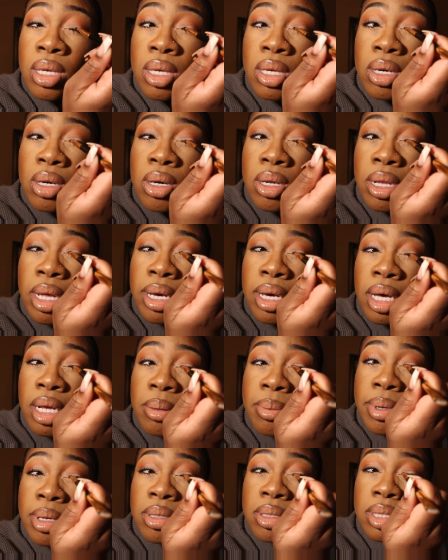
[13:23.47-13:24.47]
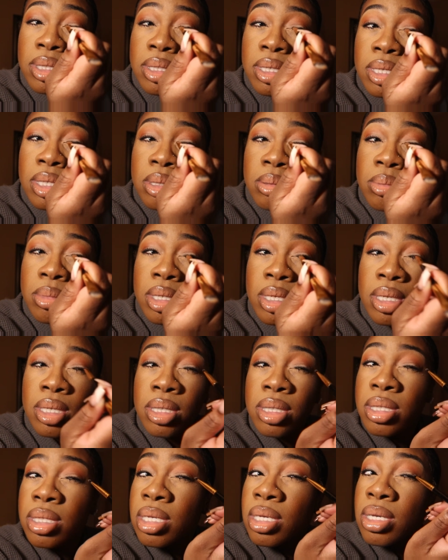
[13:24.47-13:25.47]
Y'all, I got about 6
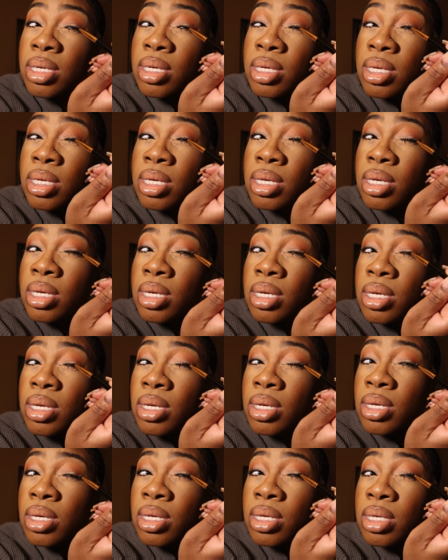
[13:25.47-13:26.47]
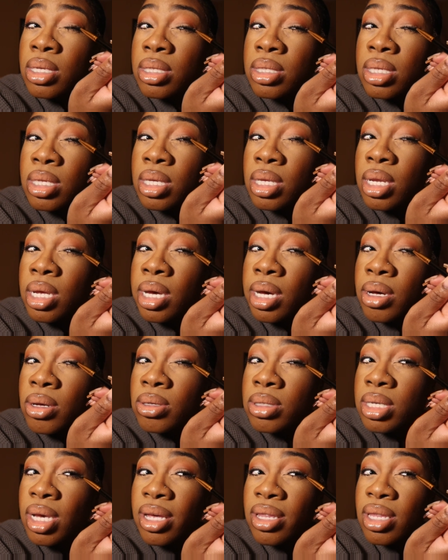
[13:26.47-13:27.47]
minutes to leave the
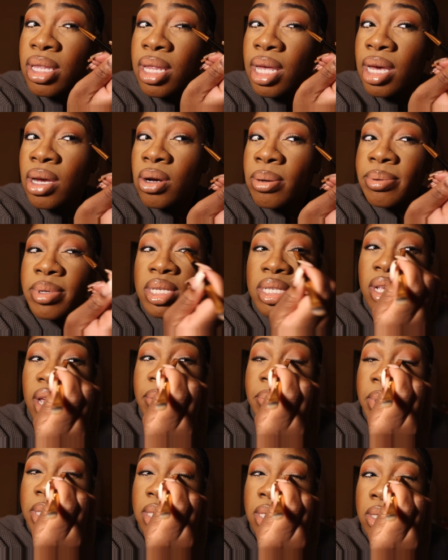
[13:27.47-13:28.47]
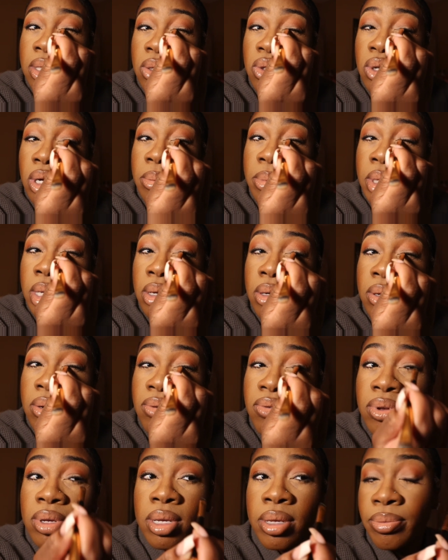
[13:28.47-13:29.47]
house. Either that, or I'm gonna just have my sister drop me
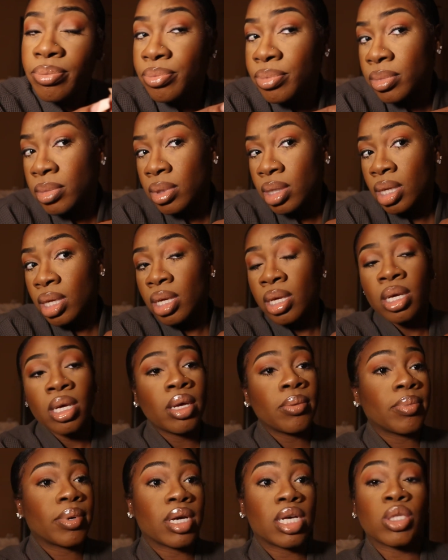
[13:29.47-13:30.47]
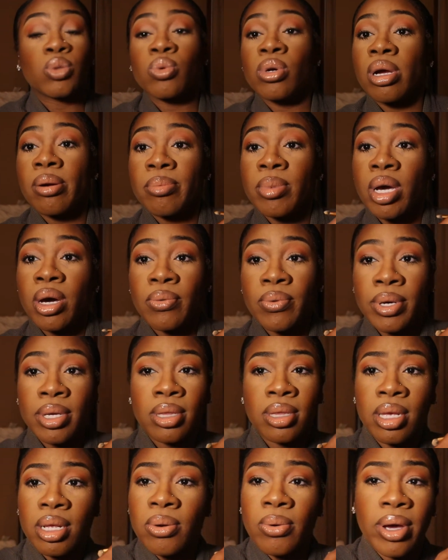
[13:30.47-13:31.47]
off. Because where I'm
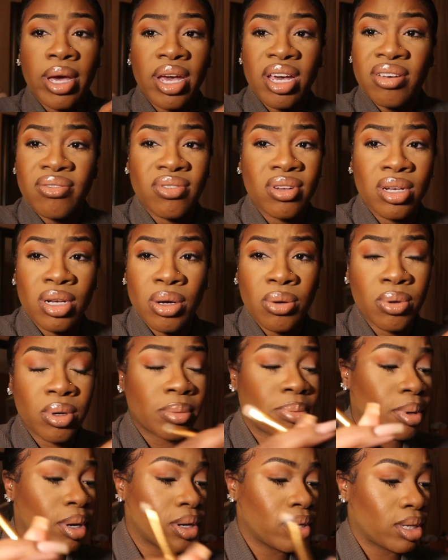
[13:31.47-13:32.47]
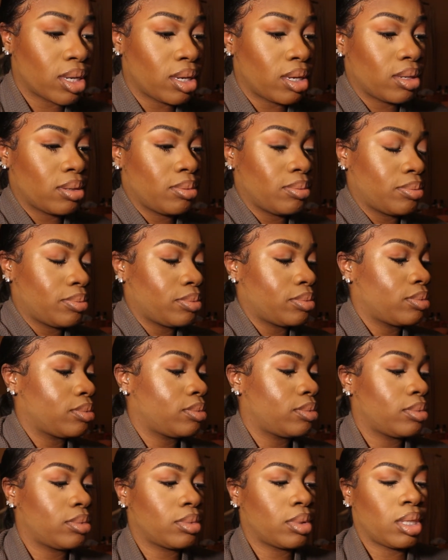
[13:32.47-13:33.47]
going, they don't have no good parking.
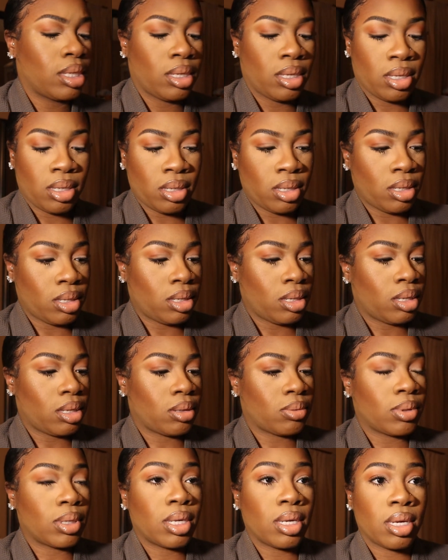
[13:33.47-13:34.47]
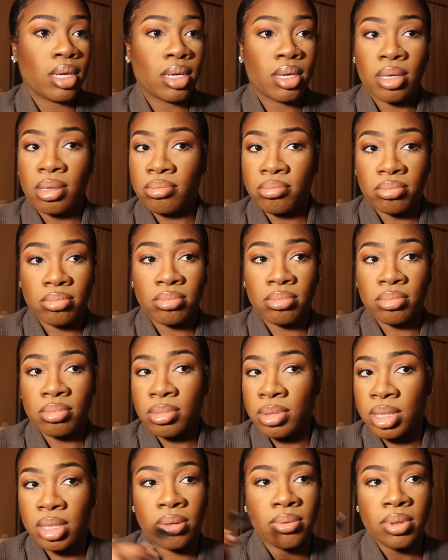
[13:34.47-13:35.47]
And we can't
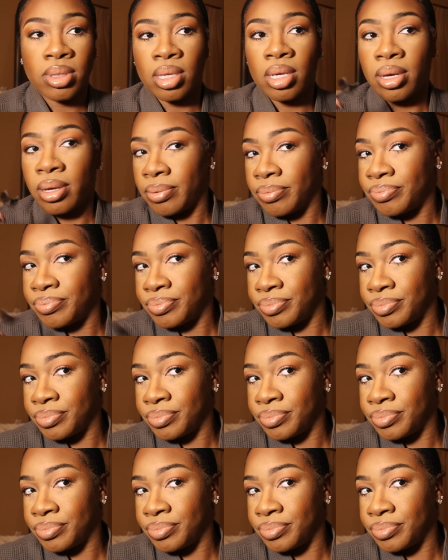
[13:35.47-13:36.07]
deal with that.